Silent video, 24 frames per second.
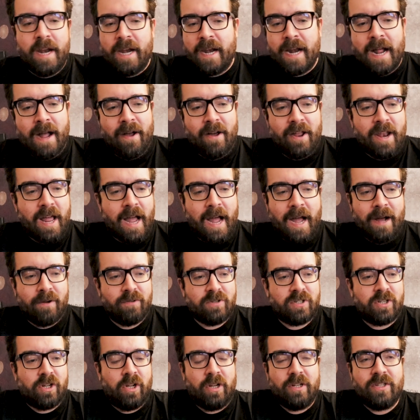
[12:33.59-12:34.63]
in and out of the
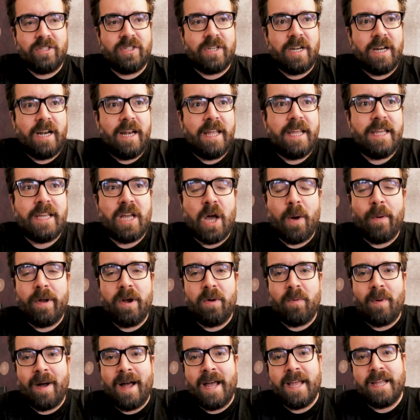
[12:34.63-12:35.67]
house constantly, going
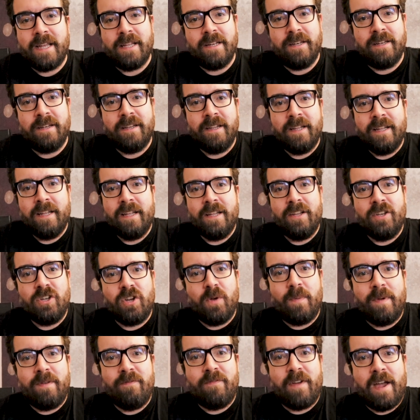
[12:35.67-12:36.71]
away and
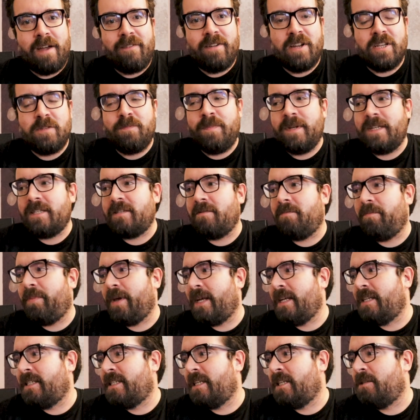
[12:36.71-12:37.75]
doing various bits and
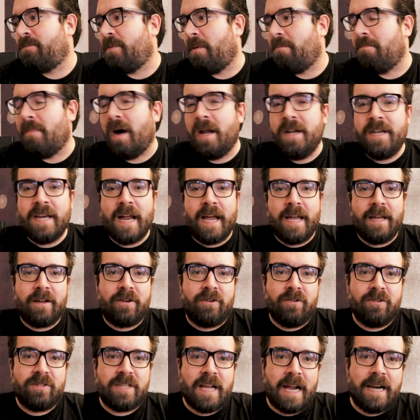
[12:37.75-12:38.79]
pieces. But Monday, of
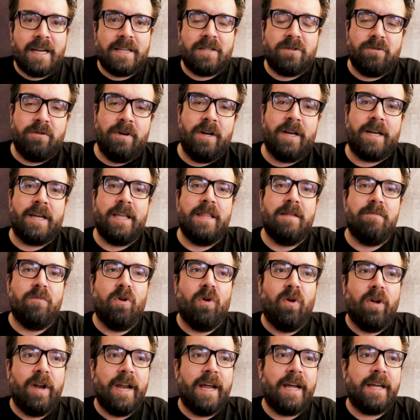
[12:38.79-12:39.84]
course, Anna's at work in the
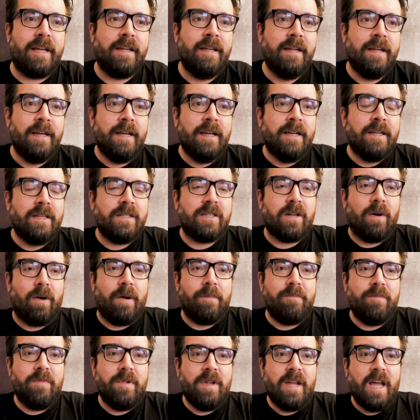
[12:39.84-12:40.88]
morning, so
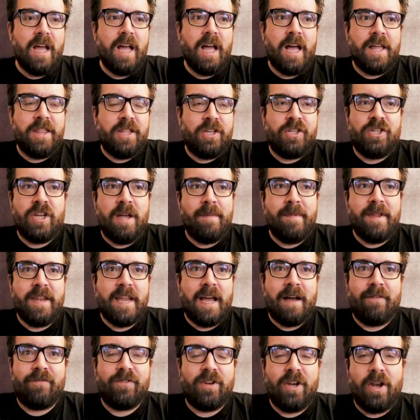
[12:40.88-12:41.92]
I'm at the gym in the
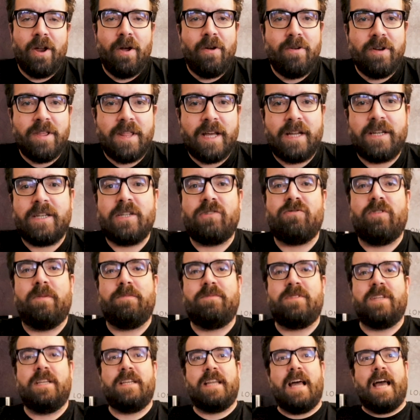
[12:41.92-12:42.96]
afternoon, and that
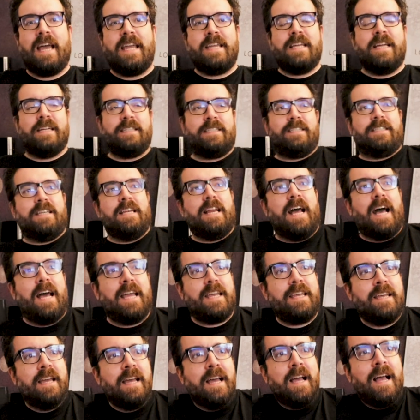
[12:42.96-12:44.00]
disrupts the day.
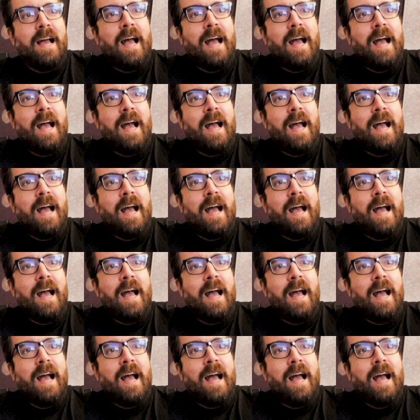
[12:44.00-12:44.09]
Yesterday,